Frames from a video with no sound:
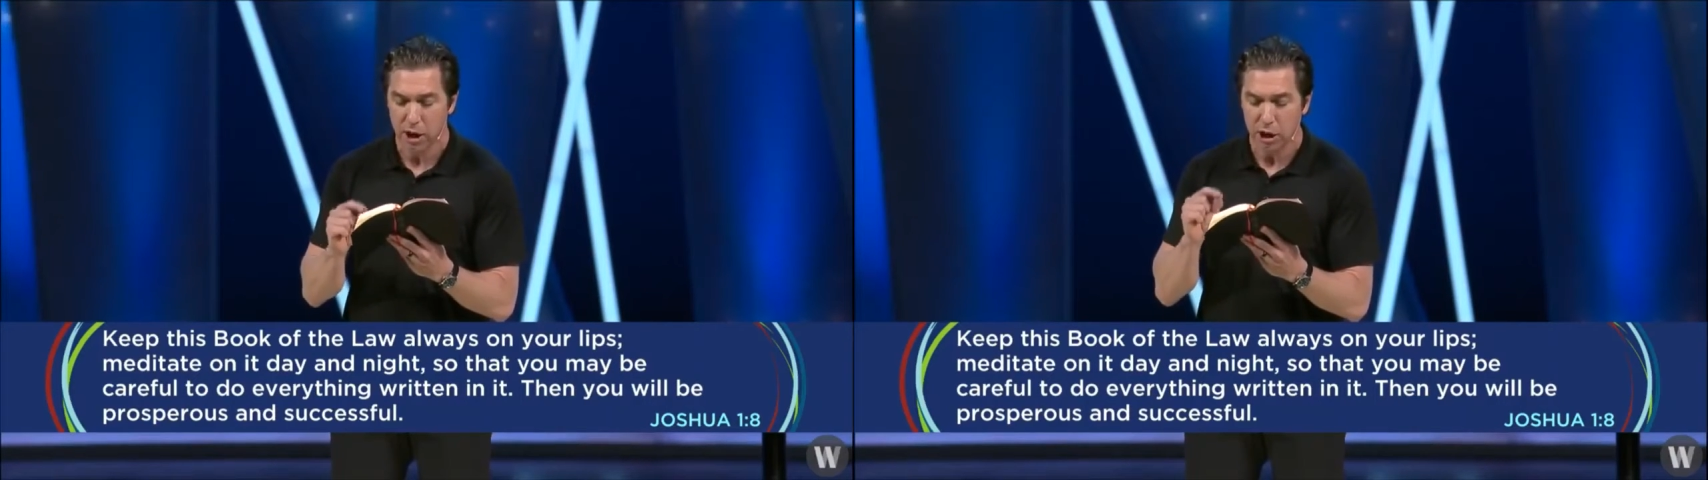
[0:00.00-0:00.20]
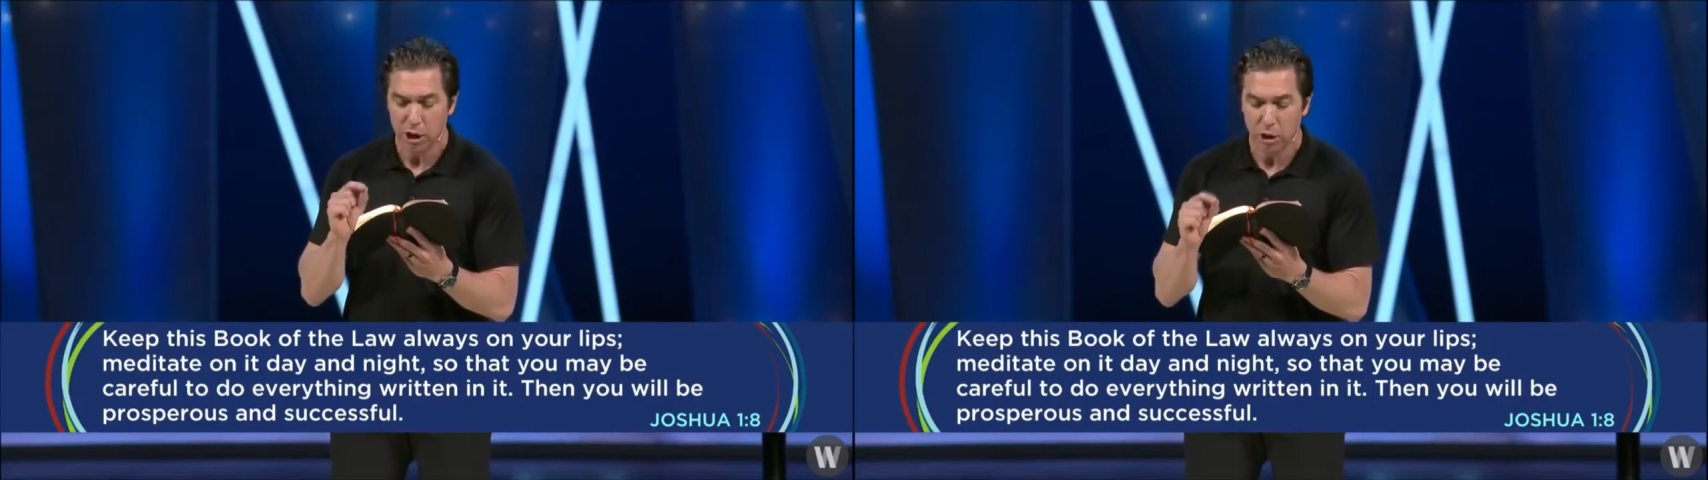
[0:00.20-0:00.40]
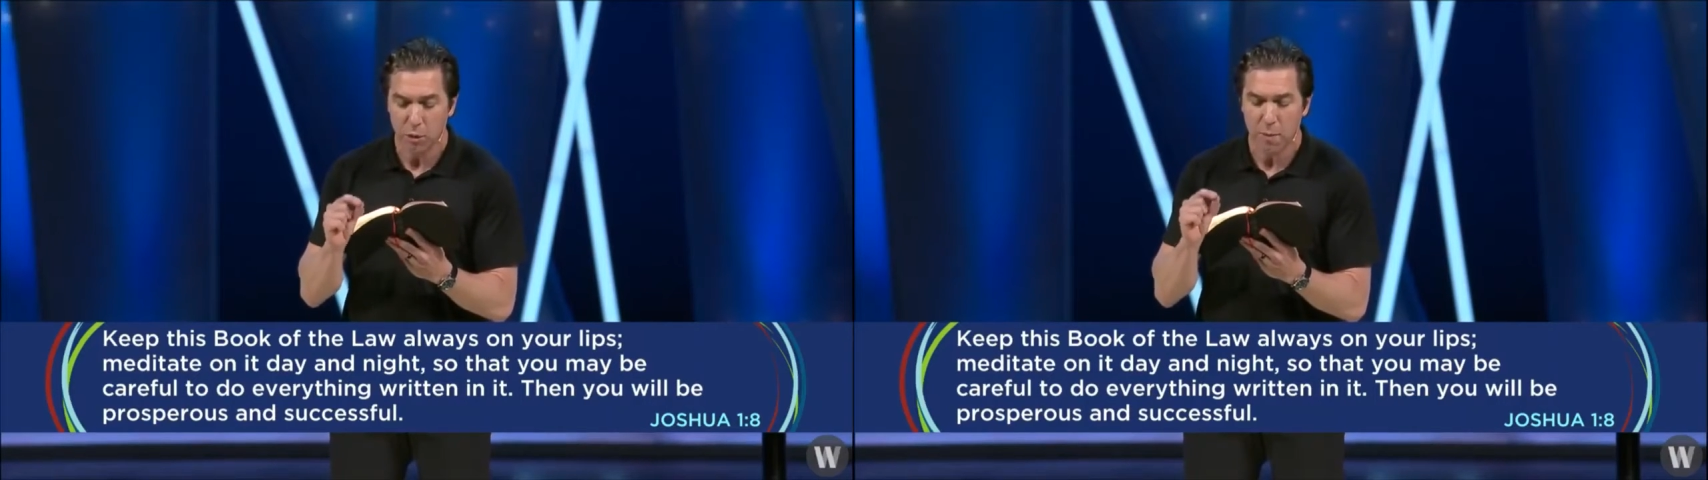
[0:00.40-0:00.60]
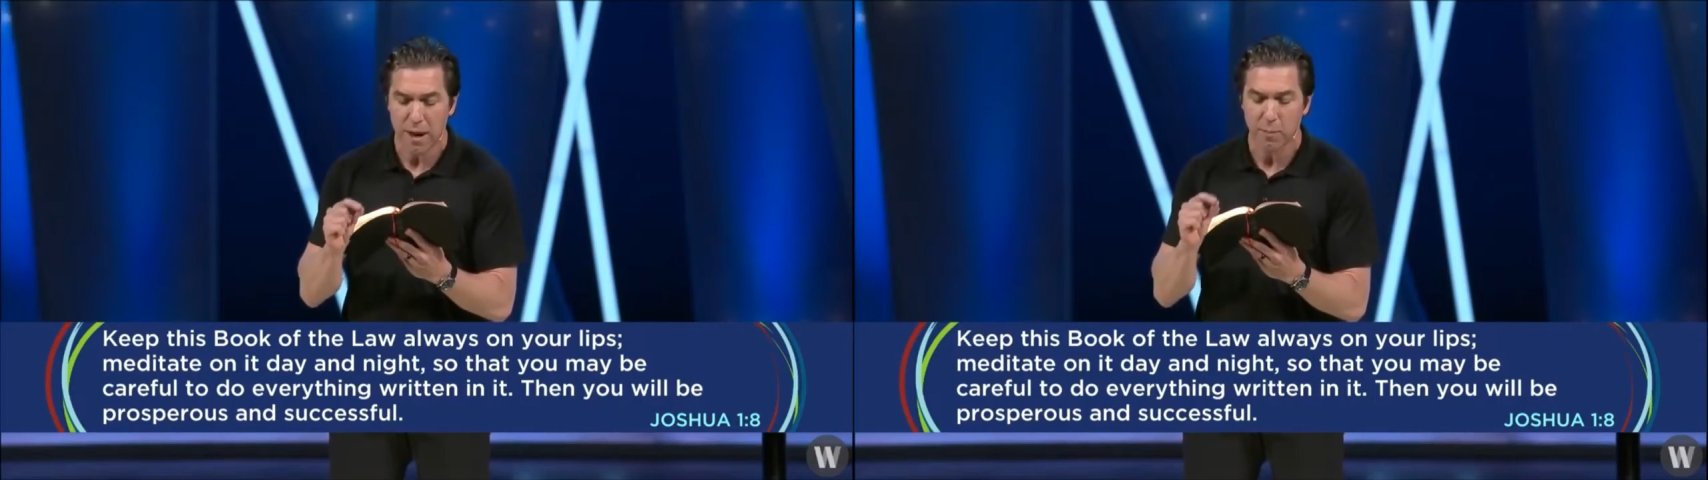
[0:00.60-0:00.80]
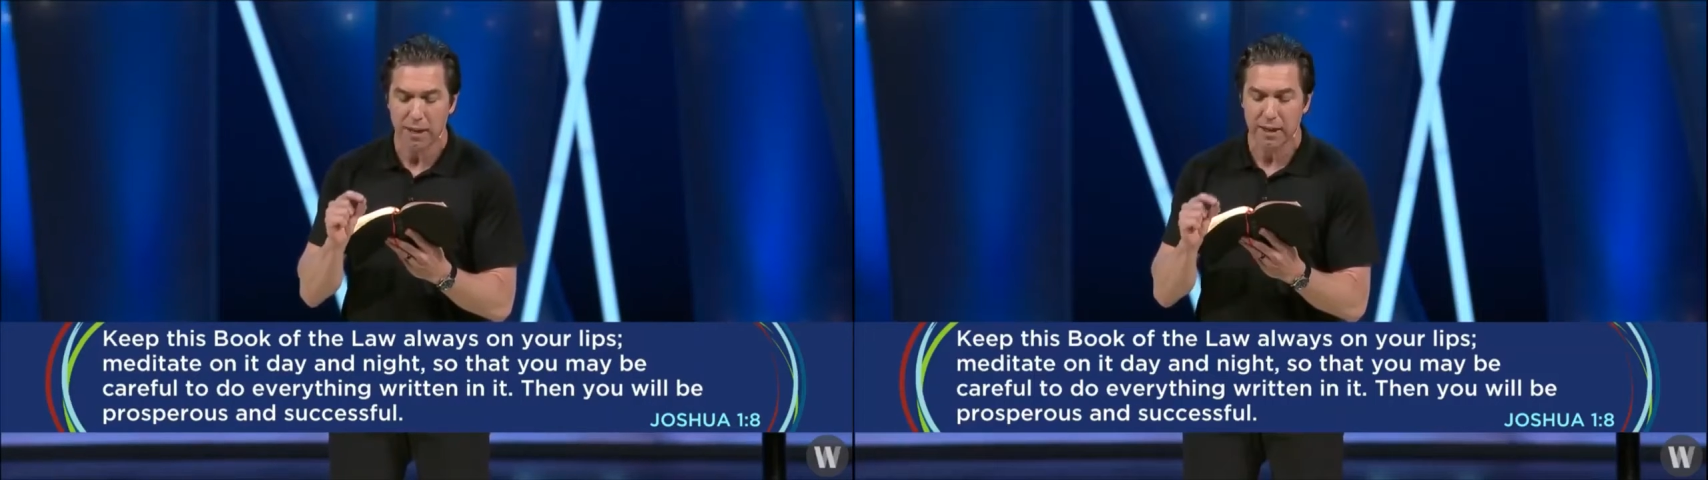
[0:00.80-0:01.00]
you may
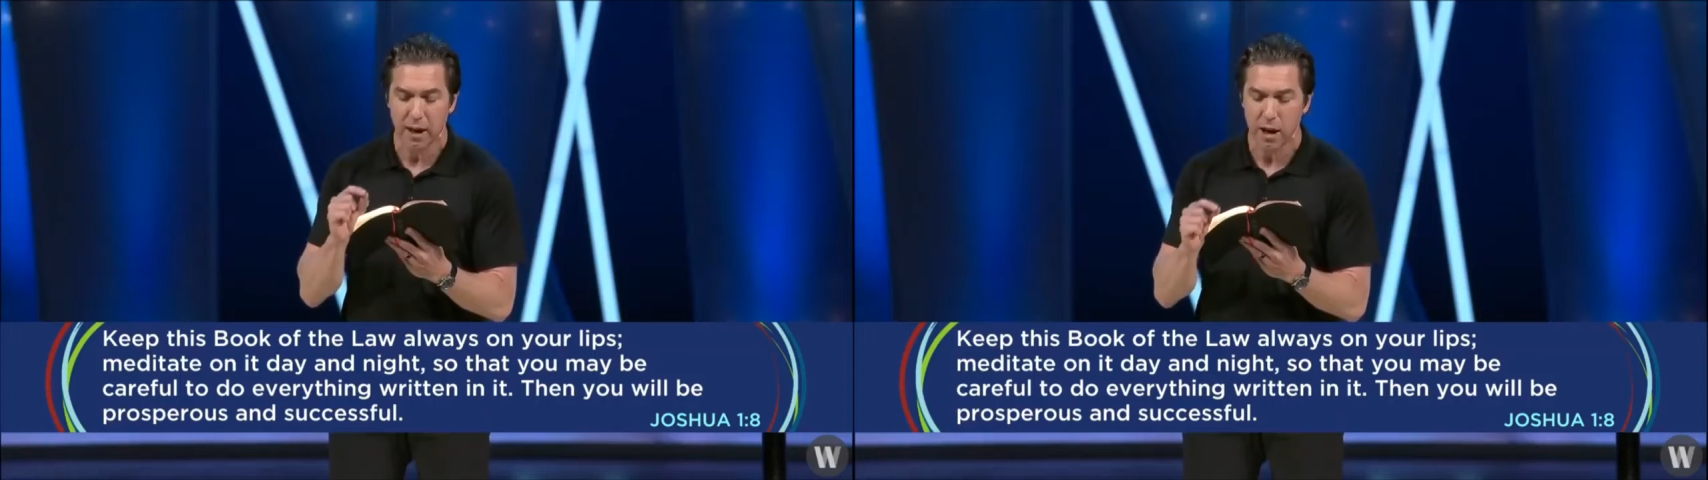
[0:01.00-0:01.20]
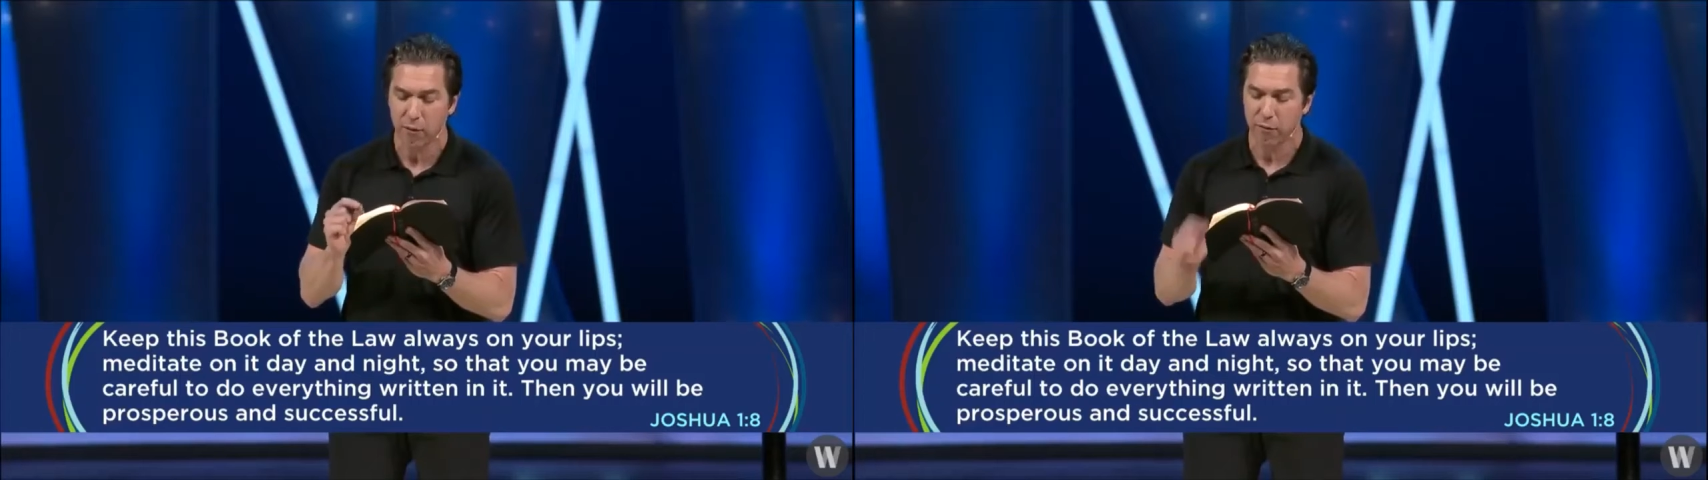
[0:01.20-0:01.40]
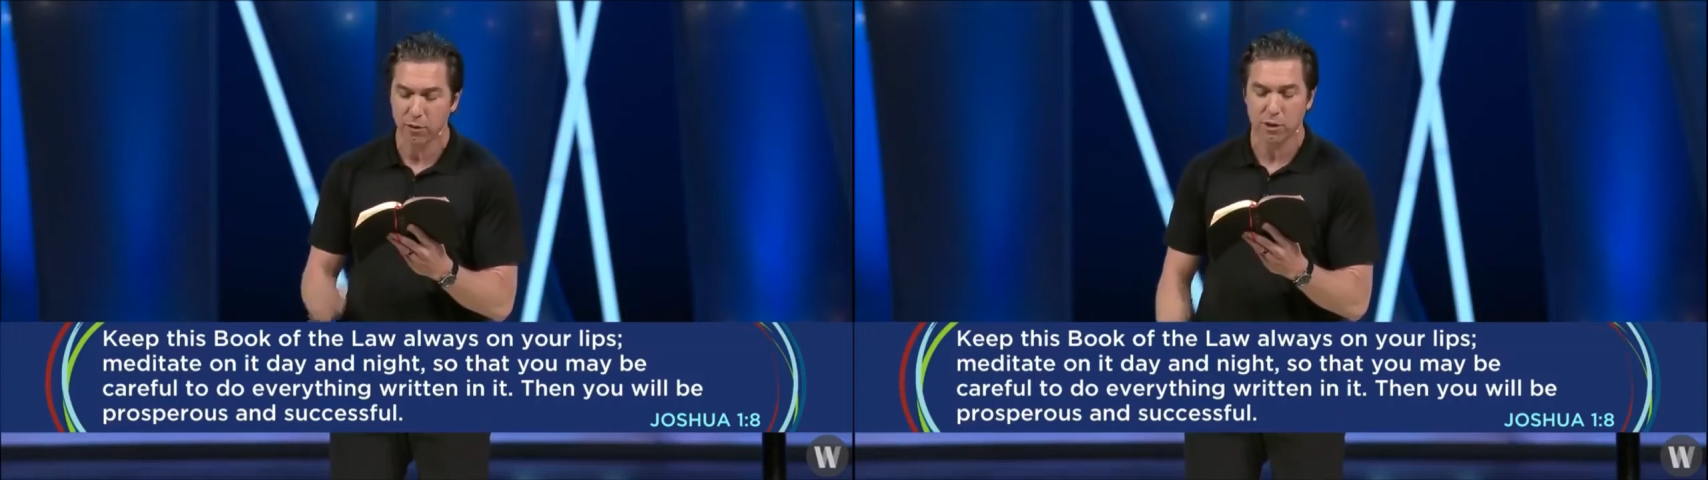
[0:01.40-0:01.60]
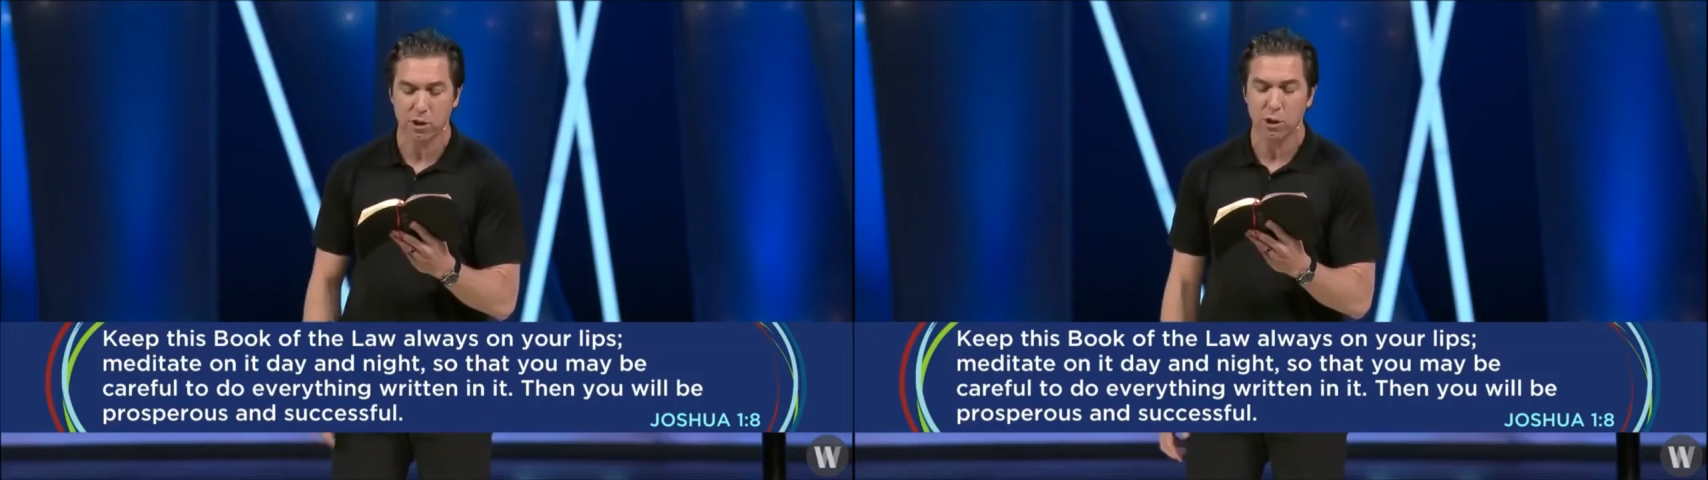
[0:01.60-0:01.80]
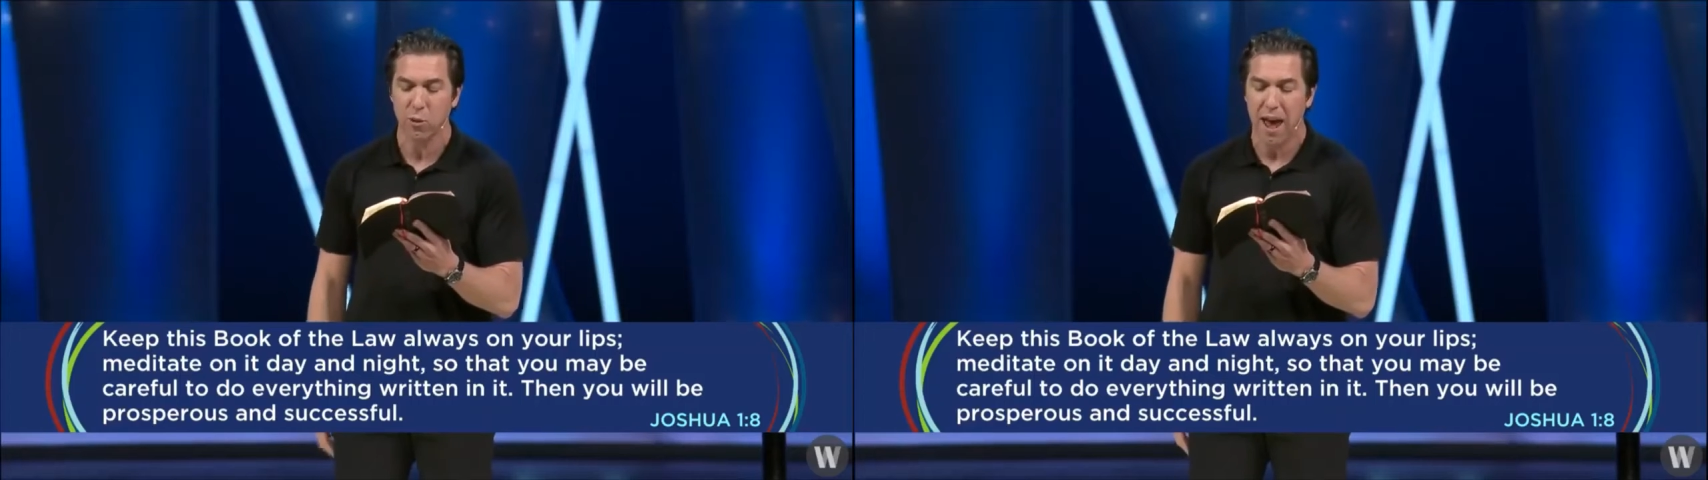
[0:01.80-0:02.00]
be careful to do